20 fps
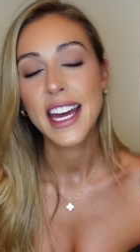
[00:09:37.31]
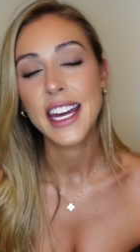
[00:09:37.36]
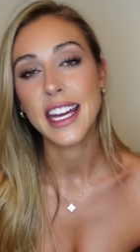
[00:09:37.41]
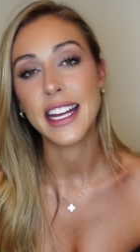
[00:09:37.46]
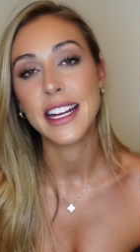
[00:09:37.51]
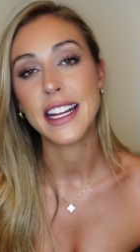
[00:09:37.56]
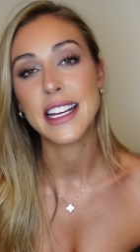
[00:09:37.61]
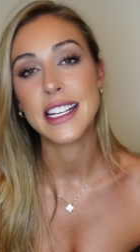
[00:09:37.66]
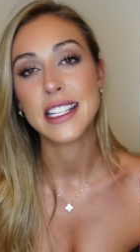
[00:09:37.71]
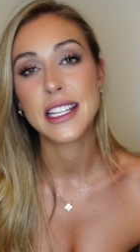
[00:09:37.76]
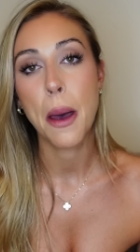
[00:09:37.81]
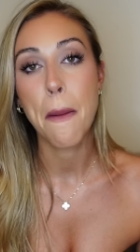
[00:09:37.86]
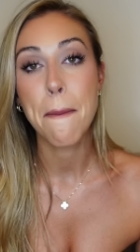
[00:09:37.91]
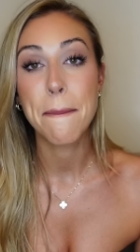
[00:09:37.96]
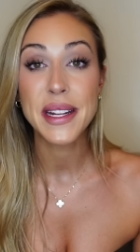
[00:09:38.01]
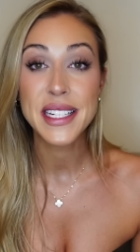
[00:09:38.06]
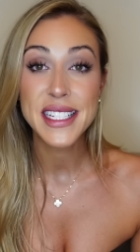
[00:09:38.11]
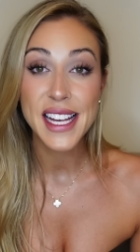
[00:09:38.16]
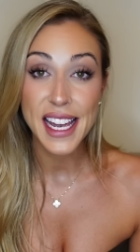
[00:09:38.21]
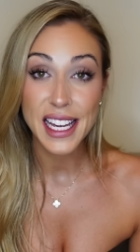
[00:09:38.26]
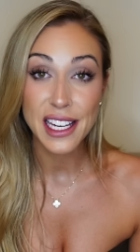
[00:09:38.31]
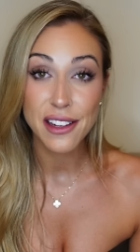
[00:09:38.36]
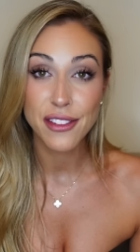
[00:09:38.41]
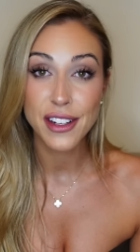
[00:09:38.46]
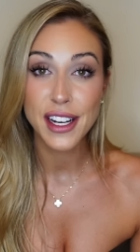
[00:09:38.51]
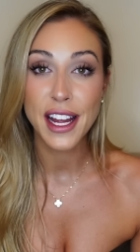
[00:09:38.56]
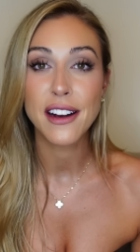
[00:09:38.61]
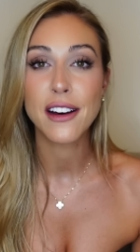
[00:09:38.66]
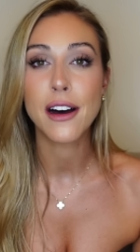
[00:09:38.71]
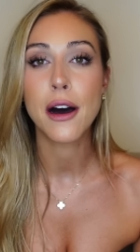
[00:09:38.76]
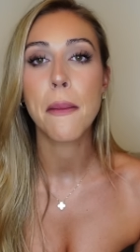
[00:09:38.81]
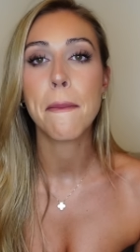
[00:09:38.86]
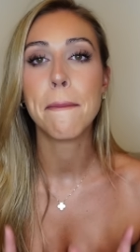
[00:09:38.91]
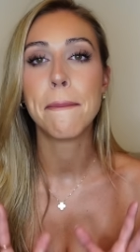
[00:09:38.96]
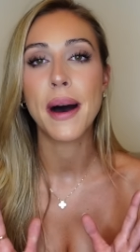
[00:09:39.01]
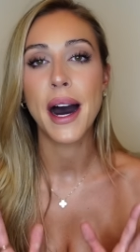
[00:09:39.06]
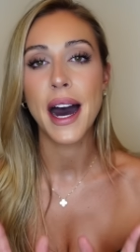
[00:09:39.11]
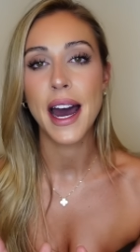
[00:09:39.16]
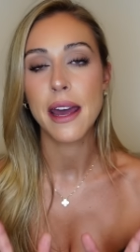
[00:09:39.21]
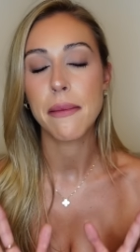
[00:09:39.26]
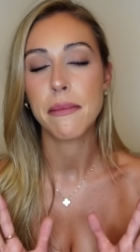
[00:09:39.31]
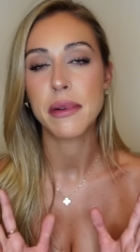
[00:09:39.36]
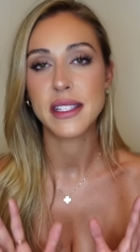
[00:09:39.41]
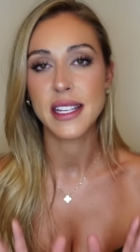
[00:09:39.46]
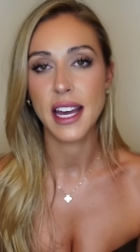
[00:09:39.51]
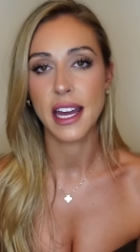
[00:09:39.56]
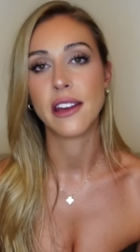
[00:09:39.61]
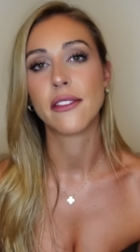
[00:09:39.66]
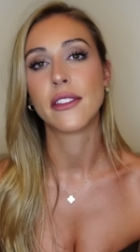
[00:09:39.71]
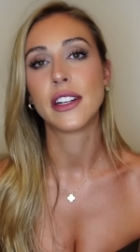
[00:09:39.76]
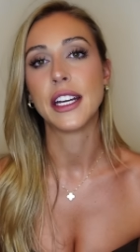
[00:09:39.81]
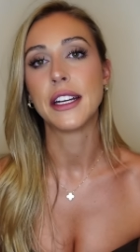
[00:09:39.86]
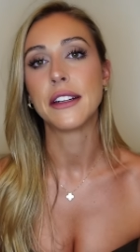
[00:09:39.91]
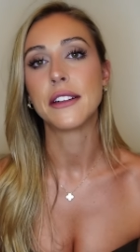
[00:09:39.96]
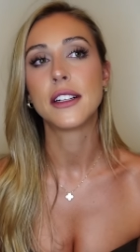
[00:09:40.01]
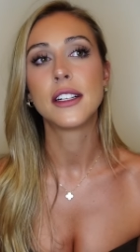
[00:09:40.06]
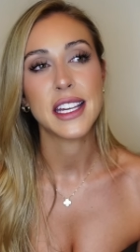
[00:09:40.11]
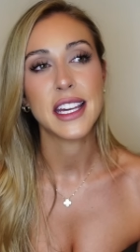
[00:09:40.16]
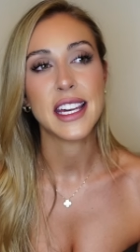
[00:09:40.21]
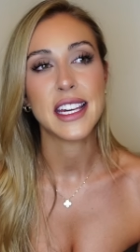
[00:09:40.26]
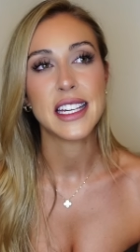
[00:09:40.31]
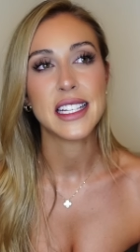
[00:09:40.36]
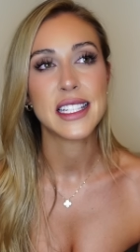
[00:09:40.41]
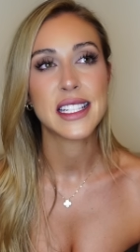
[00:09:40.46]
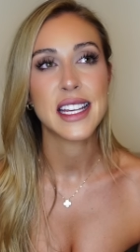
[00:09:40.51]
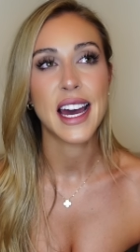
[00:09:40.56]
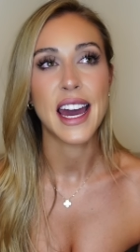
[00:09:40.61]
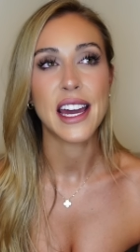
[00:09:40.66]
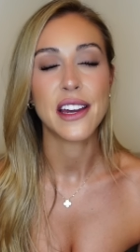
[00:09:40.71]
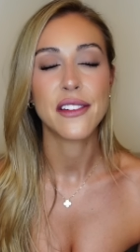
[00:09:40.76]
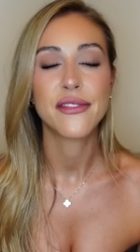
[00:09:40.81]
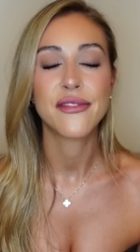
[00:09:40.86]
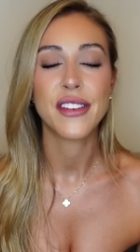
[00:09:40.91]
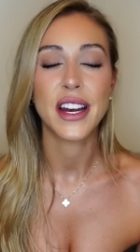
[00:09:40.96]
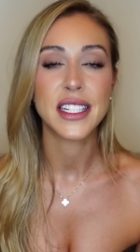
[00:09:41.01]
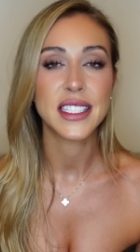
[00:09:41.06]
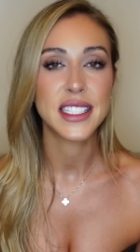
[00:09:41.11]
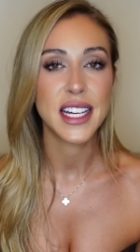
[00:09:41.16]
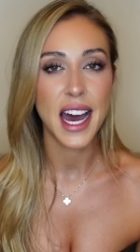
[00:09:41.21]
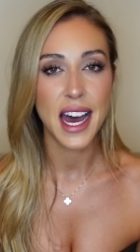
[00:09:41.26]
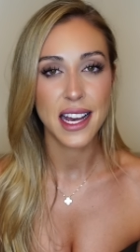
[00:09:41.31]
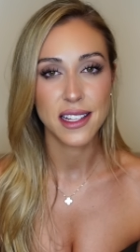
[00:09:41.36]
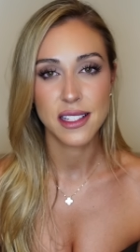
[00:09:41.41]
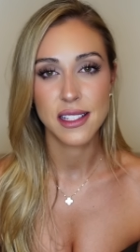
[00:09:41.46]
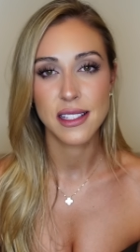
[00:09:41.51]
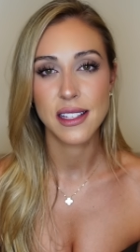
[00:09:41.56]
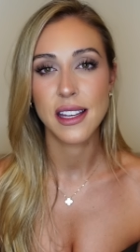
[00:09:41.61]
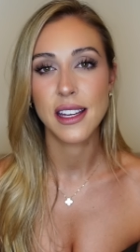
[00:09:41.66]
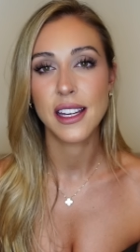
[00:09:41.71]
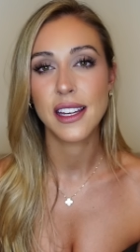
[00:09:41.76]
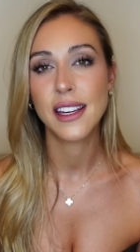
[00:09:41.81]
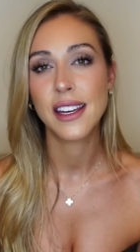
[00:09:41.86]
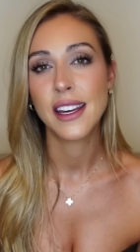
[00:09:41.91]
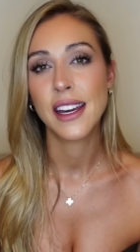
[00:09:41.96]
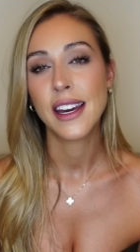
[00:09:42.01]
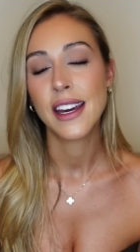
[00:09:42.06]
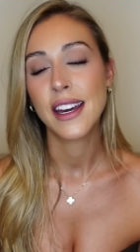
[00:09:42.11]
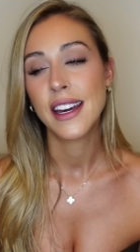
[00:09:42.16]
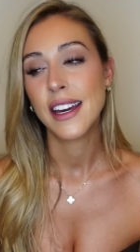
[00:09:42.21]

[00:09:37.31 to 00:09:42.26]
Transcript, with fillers: It is Bottega Veneta by Bottega Veneta. It is a fantastic,